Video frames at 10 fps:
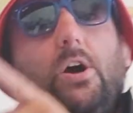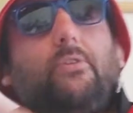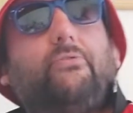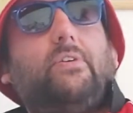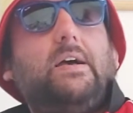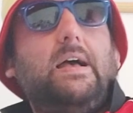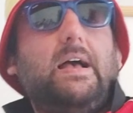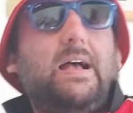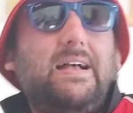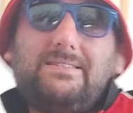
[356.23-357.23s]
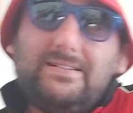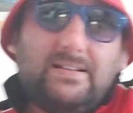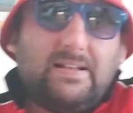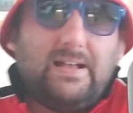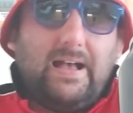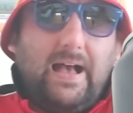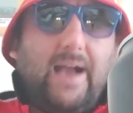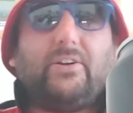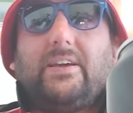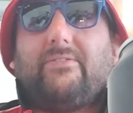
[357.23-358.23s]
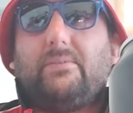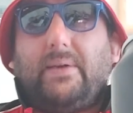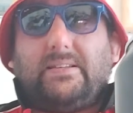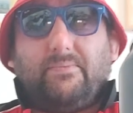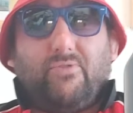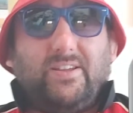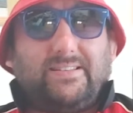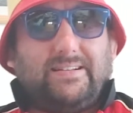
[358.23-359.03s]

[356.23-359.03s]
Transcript: off. I'm going to give it a big sip rate.